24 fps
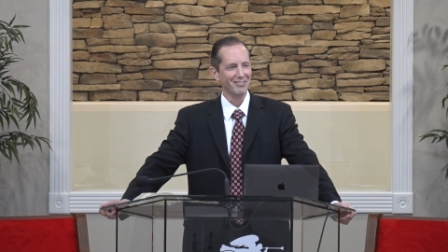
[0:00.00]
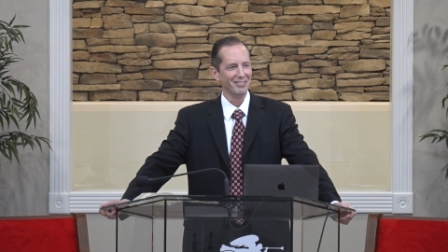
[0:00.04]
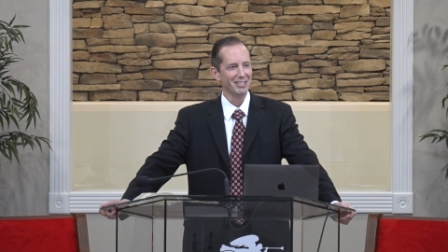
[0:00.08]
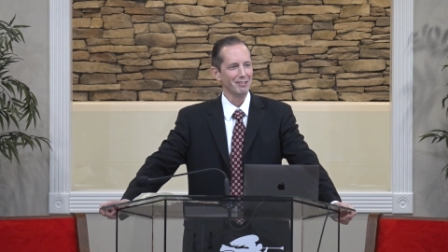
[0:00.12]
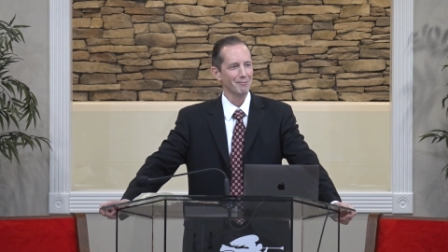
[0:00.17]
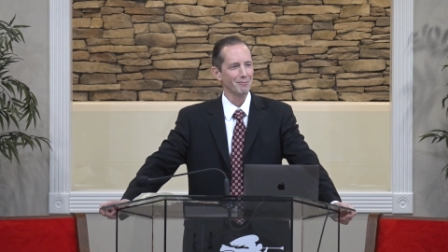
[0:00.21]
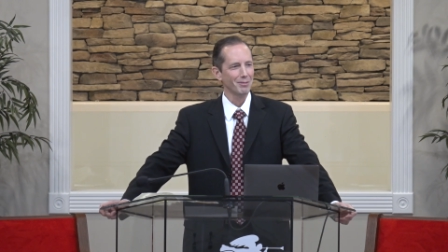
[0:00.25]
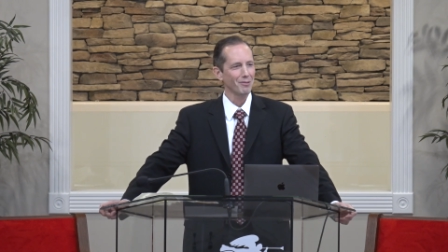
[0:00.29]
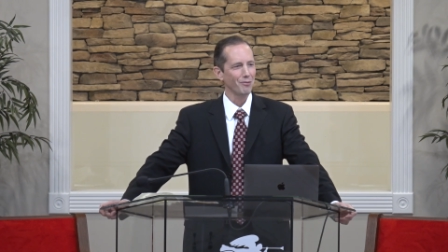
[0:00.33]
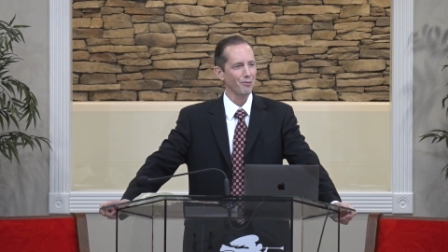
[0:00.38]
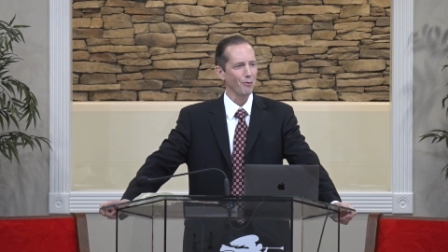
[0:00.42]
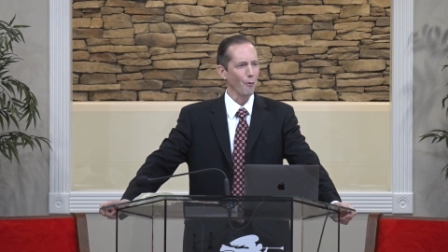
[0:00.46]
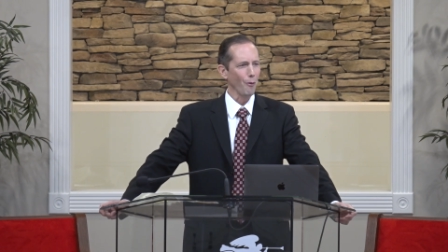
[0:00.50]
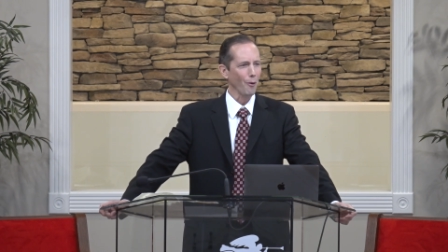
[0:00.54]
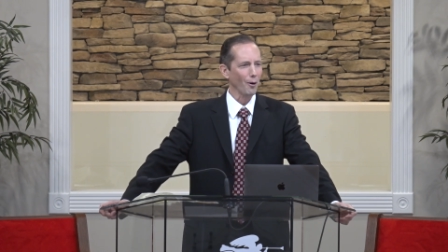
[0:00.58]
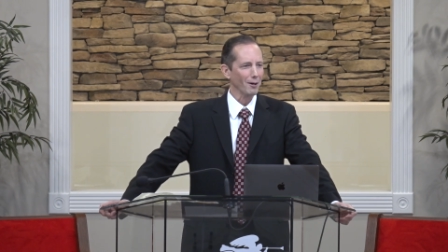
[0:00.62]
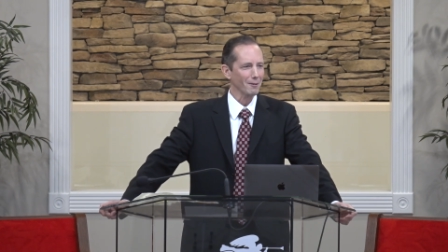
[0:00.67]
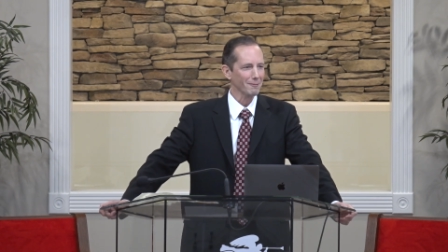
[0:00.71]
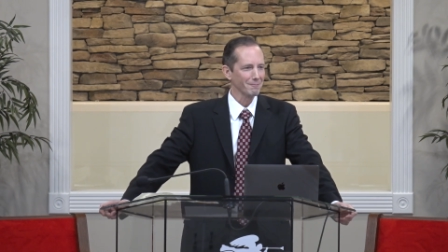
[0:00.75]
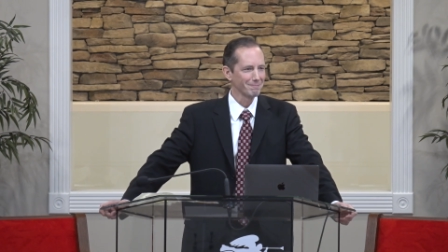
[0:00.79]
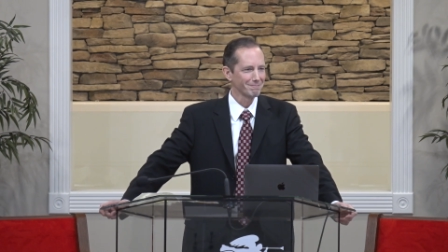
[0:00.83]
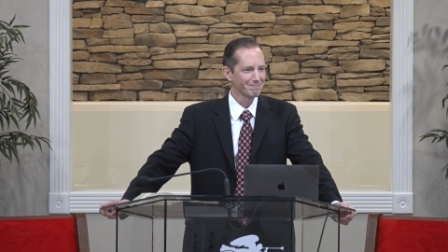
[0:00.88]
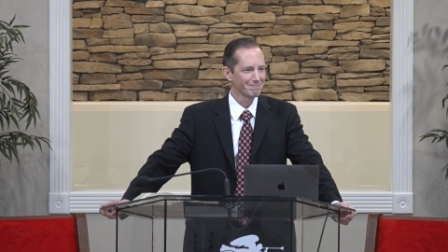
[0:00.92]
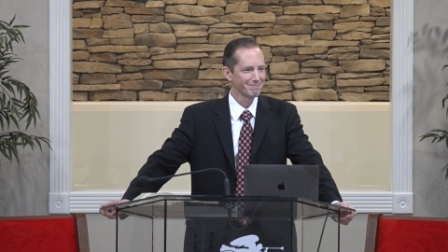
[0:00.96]
given him
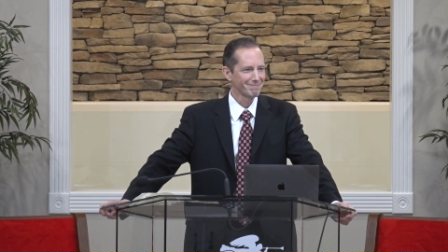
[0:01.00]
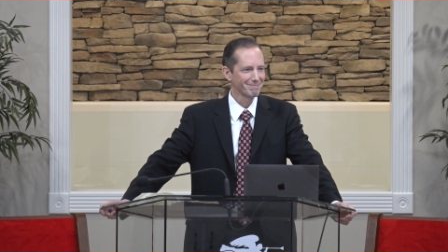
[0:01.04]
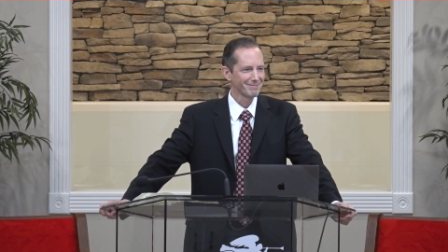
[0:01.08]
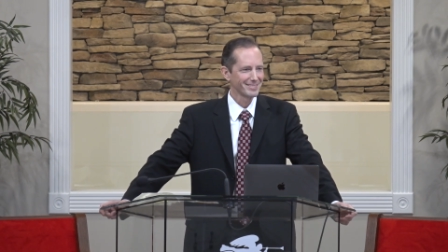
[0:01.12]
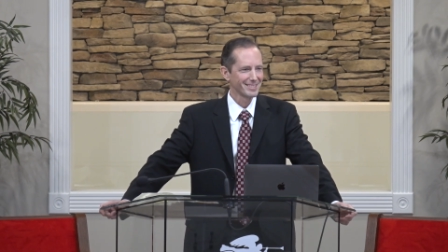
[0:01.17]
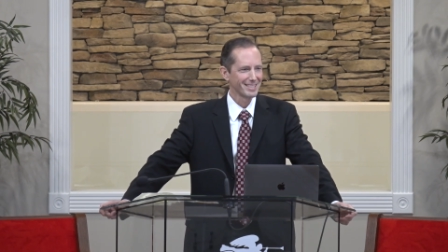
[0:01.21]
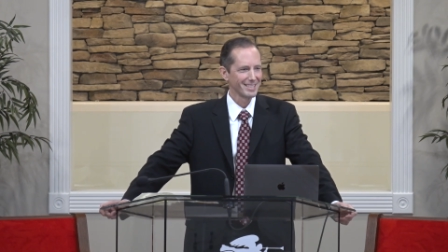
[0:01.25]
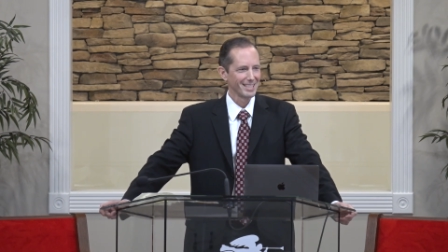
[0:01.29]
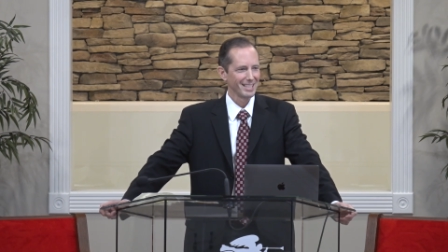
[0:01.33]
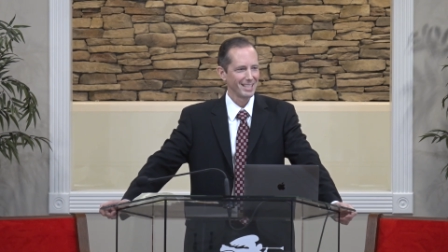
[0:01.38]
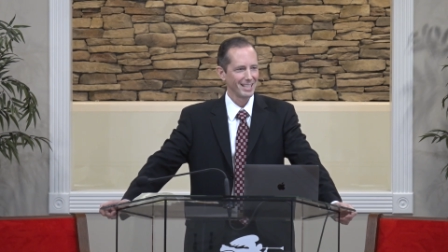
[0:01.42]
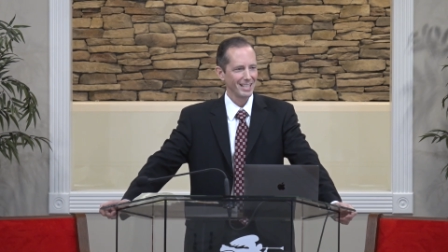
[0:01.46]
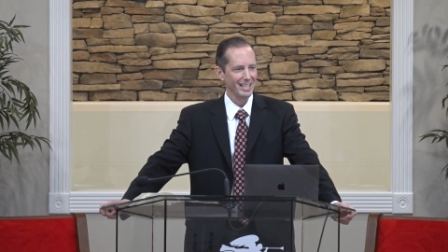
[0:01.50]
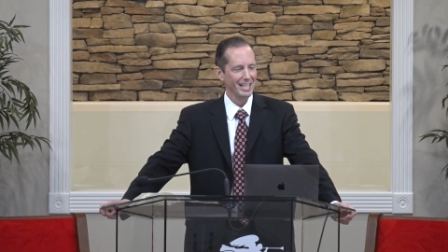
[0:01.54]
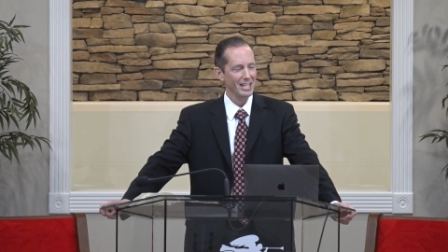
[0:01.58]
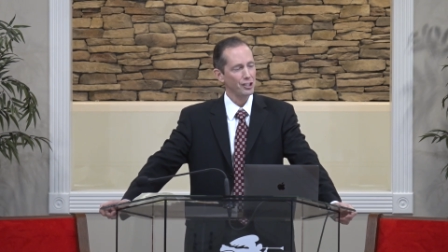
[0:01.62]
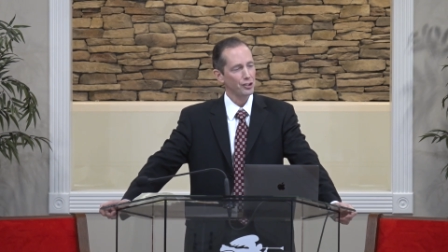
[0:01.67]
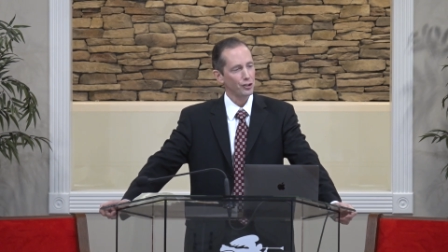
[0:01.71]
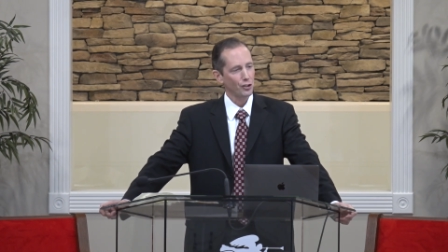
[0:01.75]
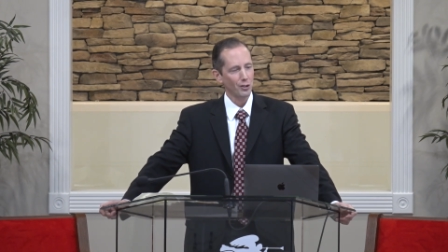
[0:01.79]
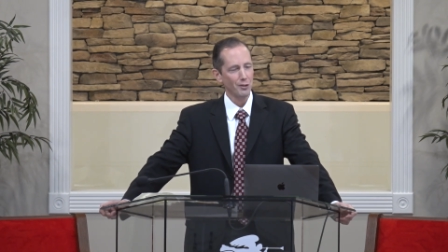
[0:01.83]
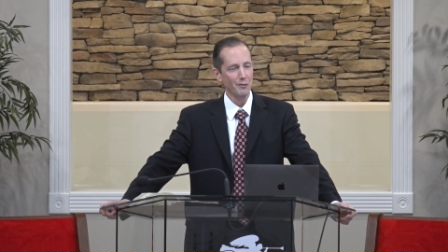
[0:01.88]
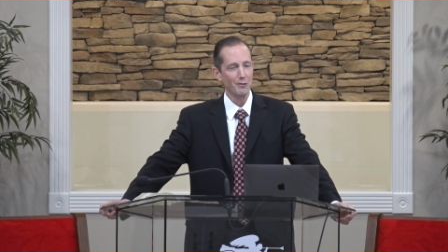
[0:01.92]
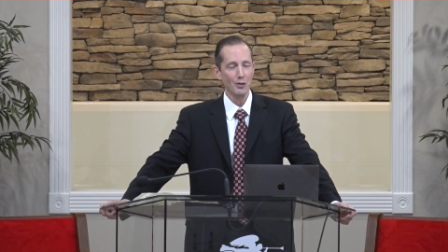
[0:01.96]
before?
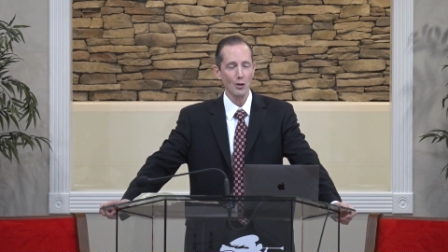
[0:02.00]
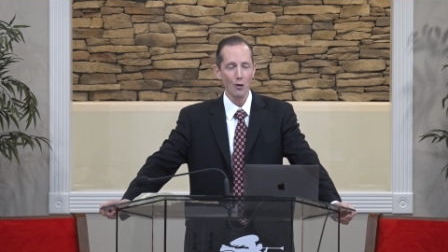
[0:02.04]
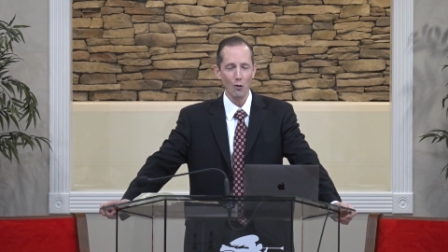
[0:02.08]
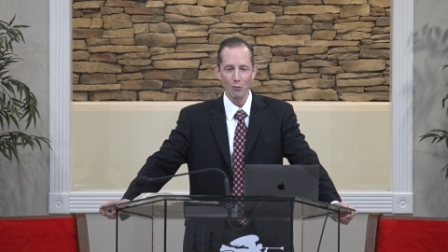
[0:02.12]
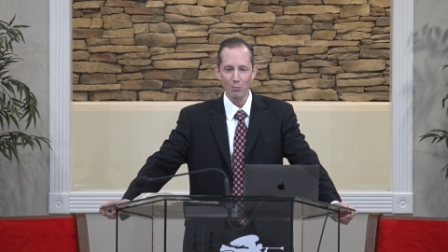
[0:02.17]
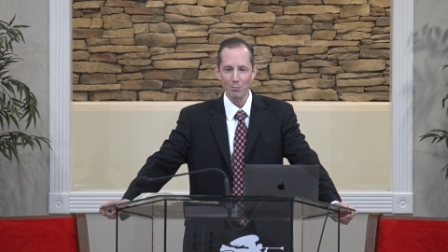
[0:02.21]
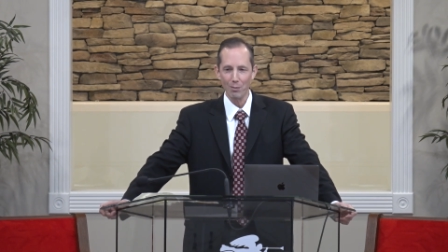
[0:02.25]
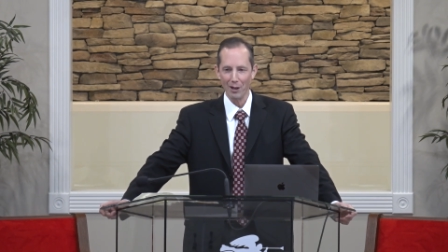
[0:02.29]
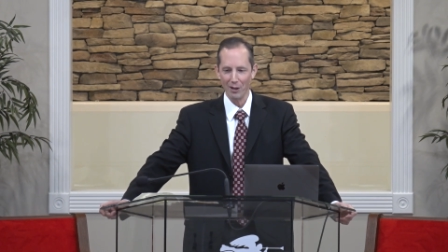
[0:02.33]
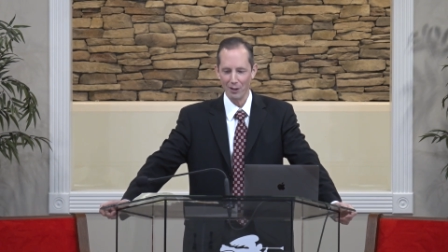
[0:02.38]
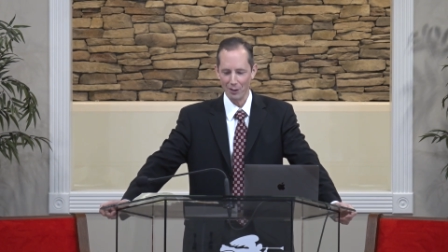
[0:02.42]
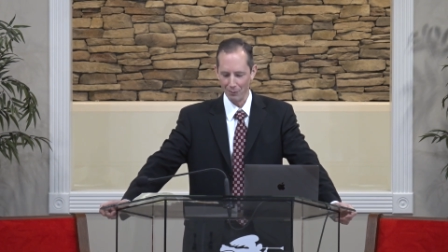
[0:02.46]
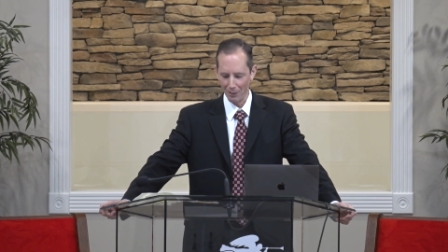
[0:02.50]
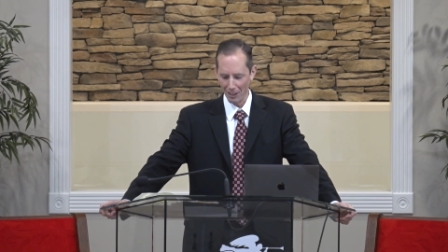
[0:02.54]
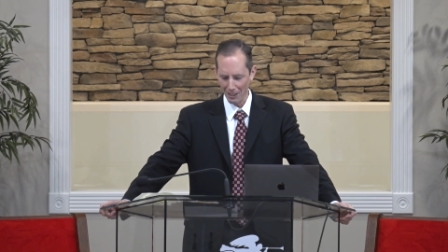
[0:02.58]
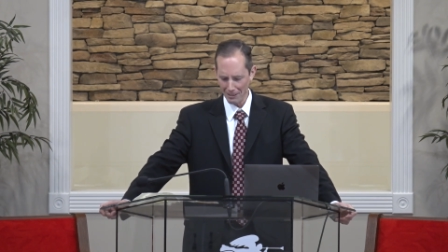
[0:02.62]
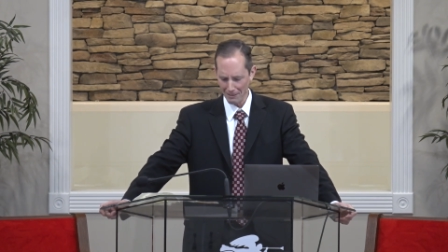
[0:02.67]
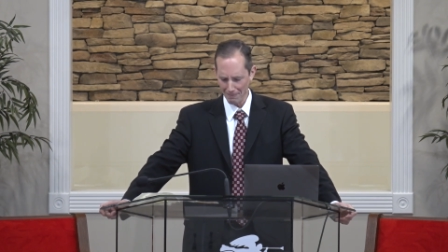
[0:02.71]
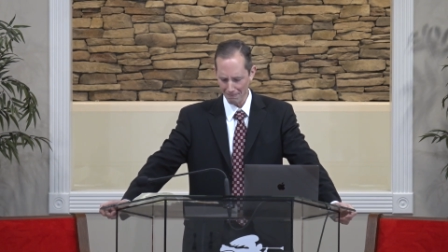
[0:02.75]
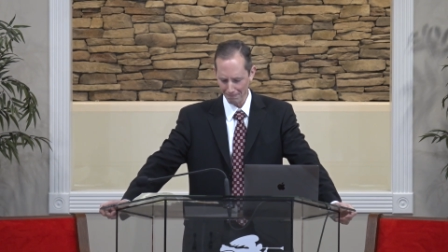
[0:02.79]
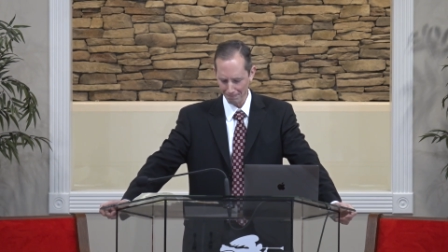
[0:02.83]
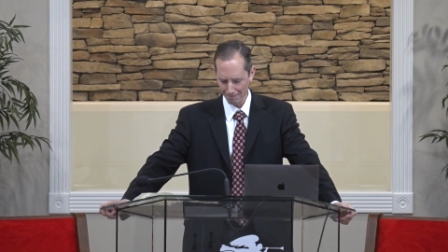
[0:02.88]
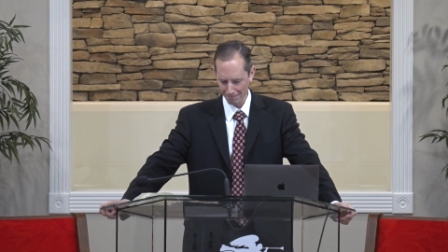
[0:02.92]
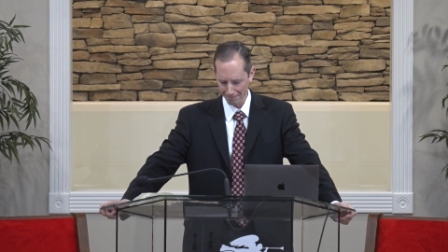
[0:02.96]
He should have known better,
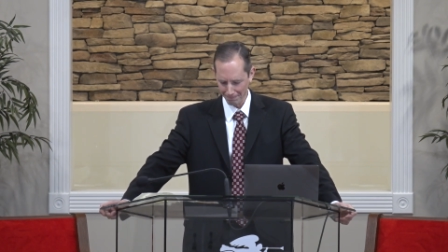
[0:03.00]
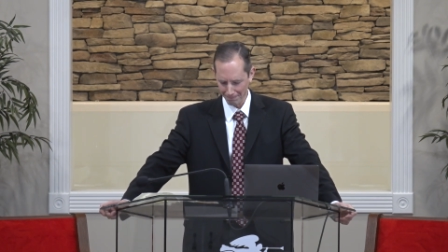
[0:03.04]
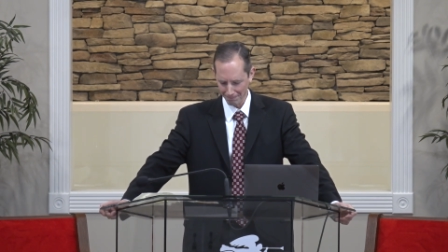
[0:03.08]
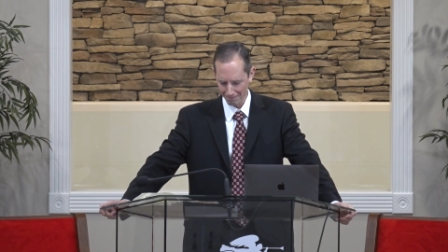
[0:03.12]
right?